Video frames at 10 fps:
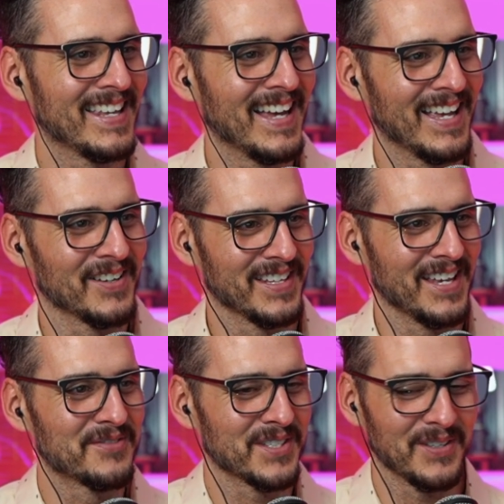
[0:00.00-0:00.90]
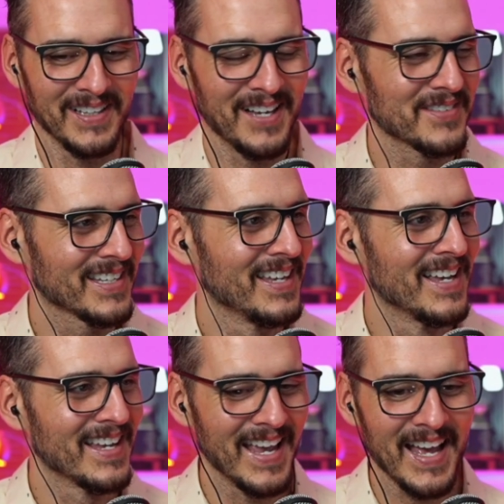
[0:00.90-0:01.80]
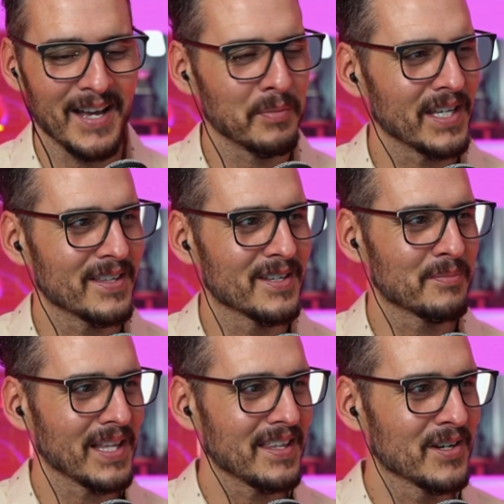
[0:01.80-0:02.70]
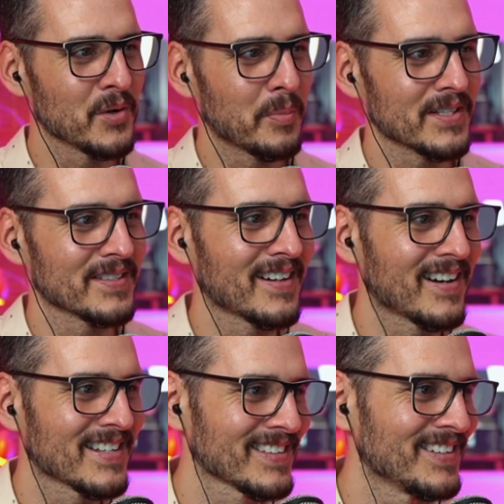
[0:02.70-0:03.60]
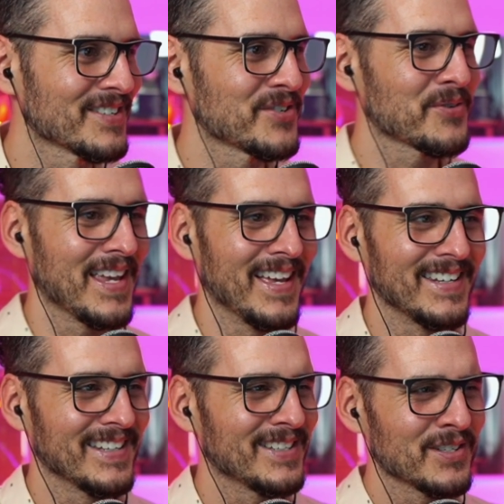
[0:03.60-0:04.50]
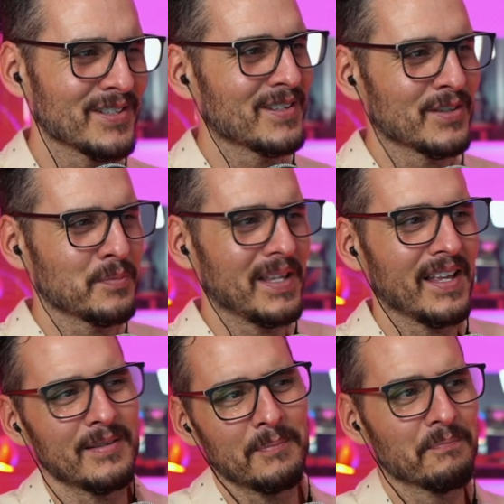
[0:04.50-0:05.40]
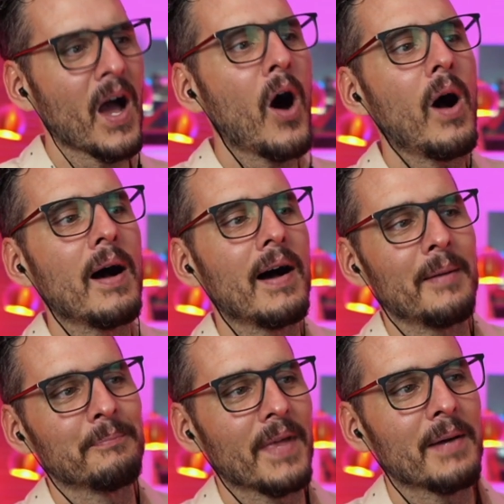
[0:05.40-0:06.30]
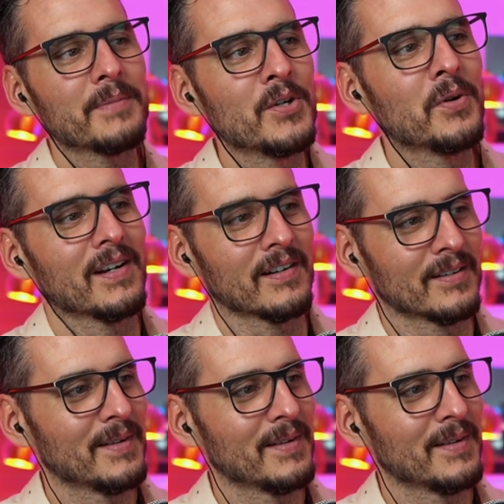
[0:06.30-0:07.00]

I only have 2 left. Yeah, play the new person card as long as you can. You just be like, oh, I'm new here.